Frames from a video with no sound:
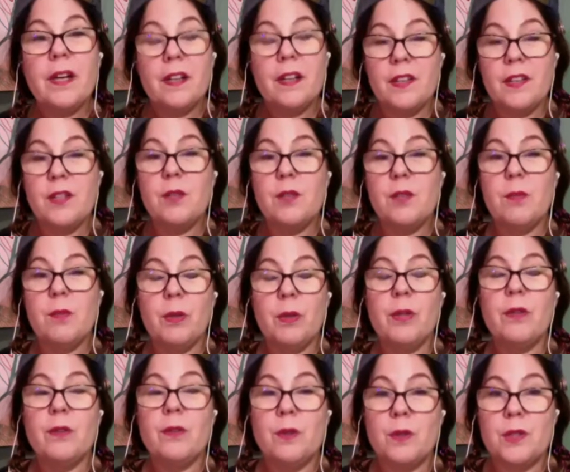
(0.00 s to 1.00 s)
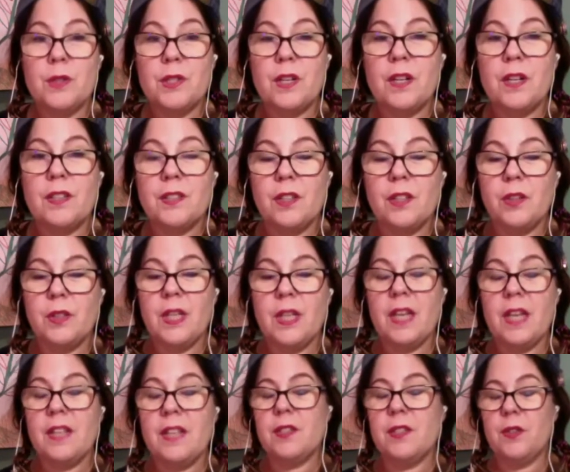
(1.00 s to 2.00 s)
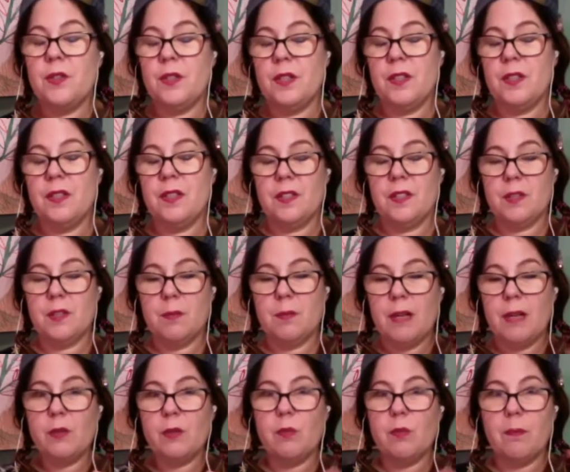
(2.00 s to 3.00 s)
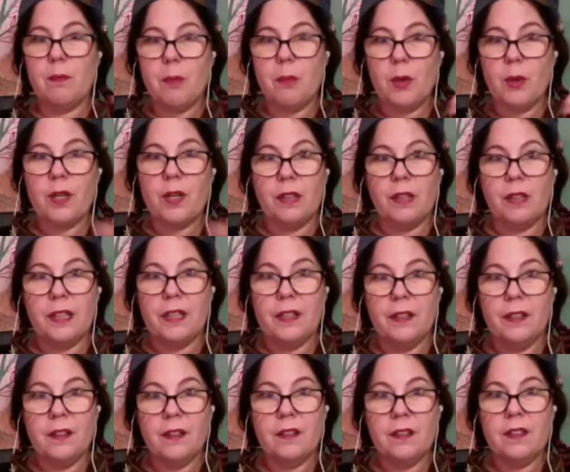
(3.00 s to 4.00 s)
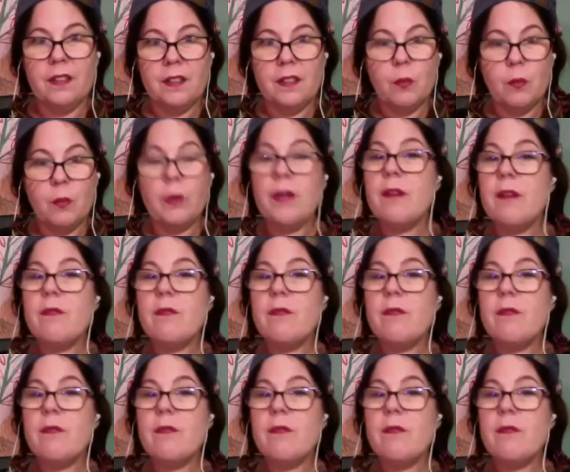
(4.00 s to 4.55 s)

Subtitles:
then you've been wearing those socks all day. So the smell's been percolating. Whatever